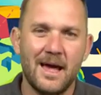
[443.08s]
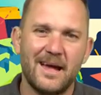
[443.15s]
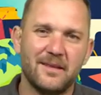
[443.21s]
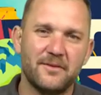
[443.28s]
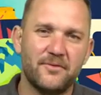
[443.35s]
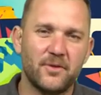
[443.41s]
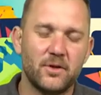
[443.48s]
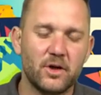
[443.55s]
And
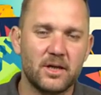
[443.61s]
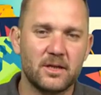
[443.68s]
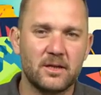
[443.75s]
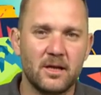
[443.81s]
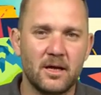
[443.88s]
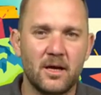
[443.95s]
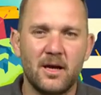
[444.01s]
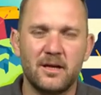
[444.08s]
if you look at
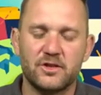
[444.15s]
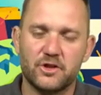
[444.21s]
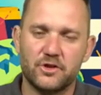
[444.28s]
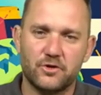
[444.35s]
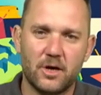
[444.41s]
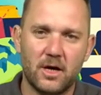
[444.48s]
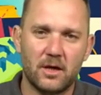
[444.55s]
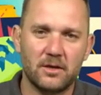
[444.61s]
the
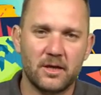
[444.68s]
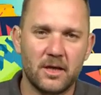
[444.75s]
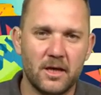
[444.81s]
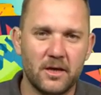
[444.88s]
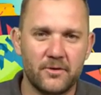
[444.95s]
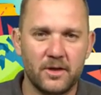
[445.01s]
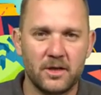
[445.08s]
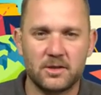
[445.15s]
surrounding
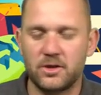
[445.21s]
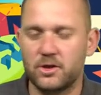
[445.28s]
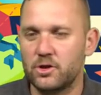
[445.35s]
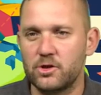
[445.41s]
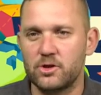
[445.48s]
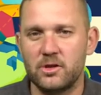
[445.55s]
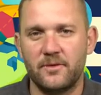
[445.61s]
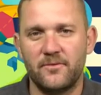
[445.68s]
areas, you
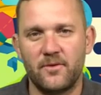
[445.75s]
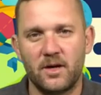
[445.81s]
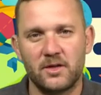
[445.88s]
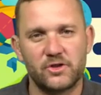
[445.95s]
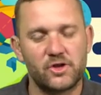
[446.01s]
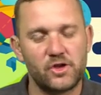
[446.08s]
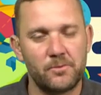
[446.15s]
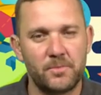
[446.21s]
usually find
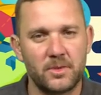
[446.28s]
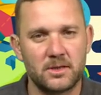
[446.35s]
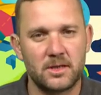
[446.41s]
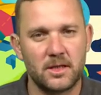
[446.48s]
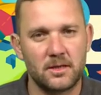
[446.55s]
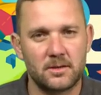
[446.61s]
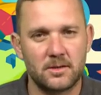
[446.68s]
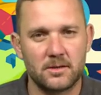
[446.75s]
shopping
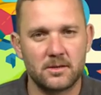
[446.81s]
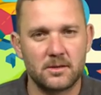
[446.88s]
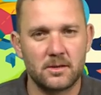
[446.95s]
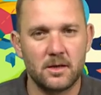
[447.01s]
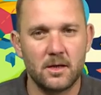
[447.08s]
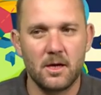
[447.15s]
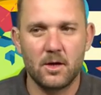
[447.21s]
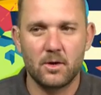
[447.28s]

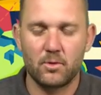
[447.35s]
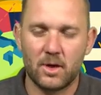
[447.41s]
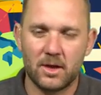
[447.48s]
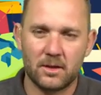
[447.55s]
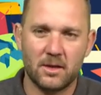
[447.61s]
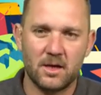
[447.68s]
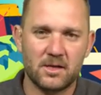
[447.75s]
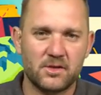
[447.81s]
centers,
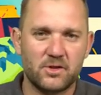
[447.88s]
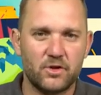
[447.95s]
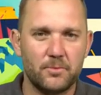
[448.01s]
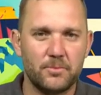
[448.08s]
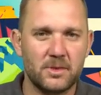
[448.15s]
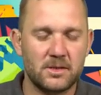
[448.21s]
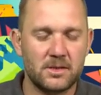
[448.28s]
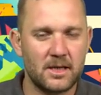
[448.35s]
quite nice
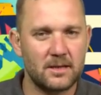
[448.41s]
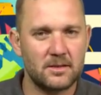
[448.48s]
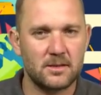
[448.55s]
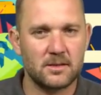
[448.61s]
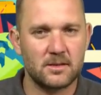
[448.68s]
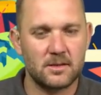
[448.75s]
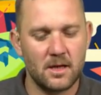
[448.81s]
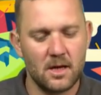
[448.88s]
shopping
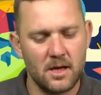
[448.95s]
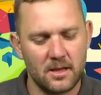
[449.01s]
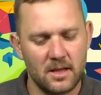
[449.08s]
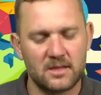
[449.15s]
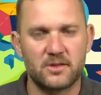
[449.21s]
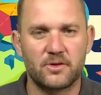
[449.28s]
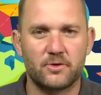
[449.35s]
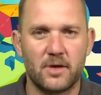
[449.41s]
centers
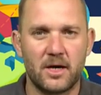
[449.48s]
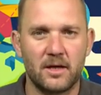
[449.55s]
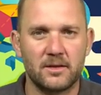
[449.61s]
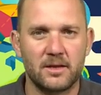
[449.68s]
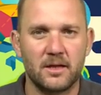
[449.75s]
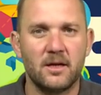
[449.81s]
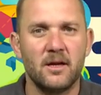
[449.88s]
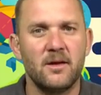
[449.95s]
that
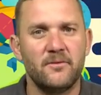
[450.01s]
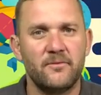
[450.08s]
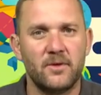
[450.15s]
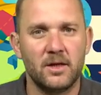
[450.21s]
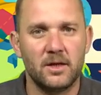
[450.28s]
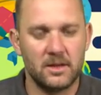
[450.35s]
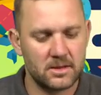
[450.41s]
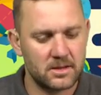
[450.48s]
surrounding
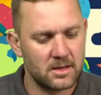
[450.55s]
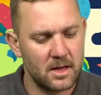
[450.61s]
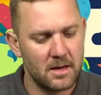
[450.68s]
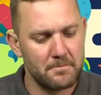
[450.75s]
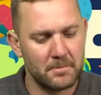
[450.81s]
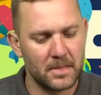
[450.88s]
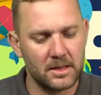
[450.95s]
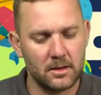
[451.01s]
these
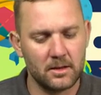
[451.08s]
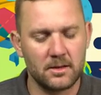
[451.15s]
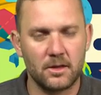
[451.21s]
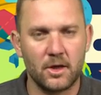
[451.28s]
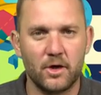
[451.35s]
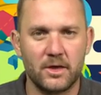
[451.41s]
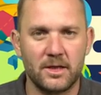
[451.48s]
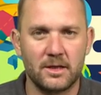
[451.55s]
middle and
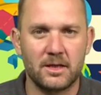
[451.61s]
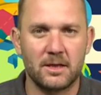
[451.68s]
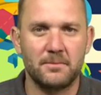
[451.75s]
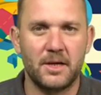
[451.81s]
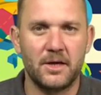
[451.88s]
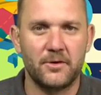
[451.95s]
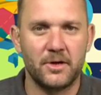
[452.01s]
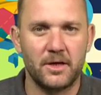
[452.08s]
low
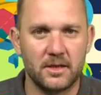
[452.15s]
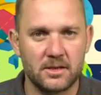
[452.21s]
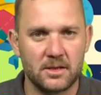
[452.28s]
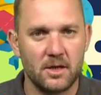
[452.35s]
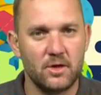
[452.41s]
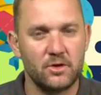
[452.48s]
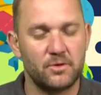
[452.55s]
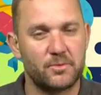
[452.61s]
income areas
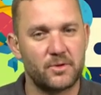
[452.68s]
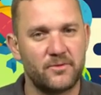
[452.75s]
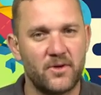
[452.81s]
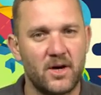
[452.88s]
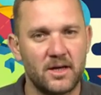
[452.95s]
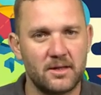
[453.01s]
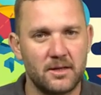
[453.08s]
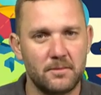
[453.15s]
to
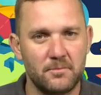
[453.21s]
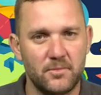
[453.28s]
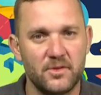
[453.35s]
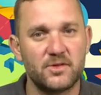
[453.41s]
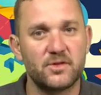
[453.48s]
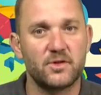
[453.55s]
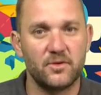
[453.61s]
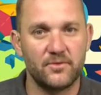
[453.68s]
provide them with
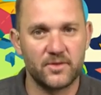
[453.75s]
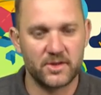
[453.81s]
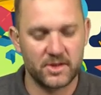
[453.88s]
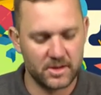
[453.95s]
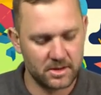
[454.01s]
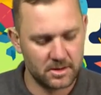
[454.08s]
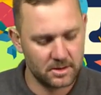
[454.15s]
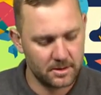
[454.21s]

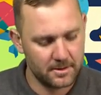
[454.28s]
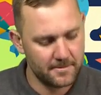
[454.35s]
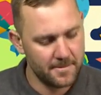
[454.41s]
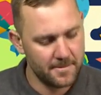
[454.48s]
services.